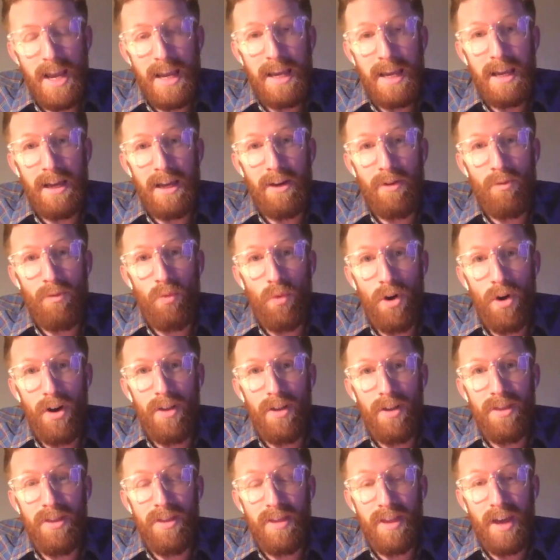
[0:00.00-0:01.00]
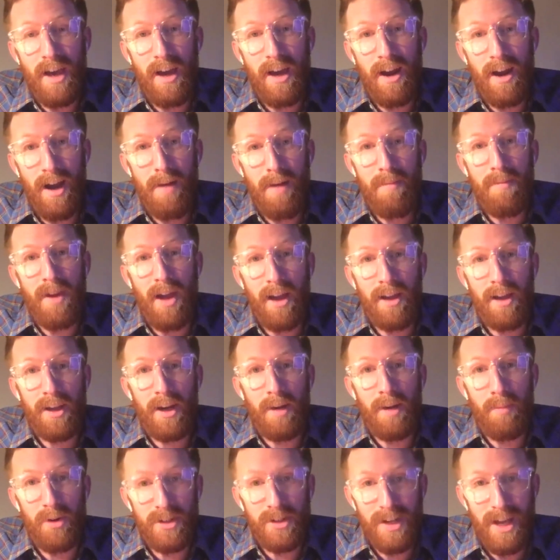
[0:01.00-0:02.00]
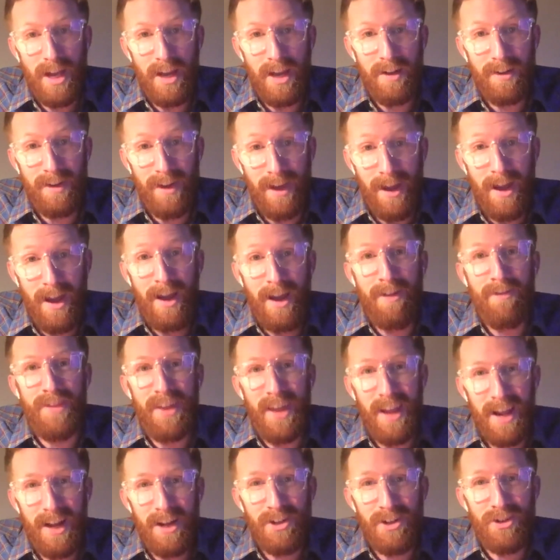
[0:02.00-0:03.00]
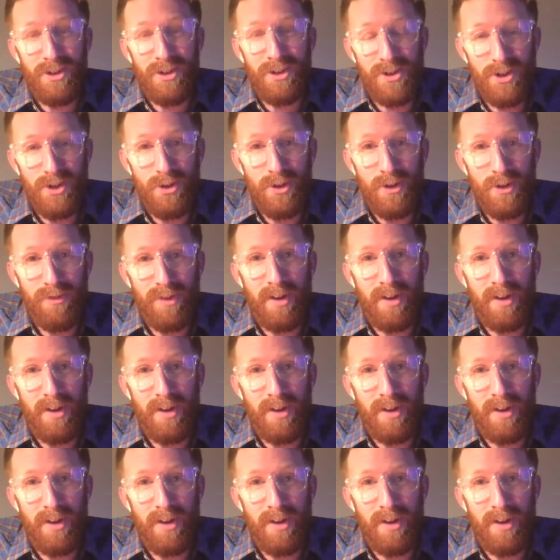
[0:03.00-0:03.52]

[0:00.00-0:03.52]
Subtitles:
and one that I'm not going to pretend to have the answer to.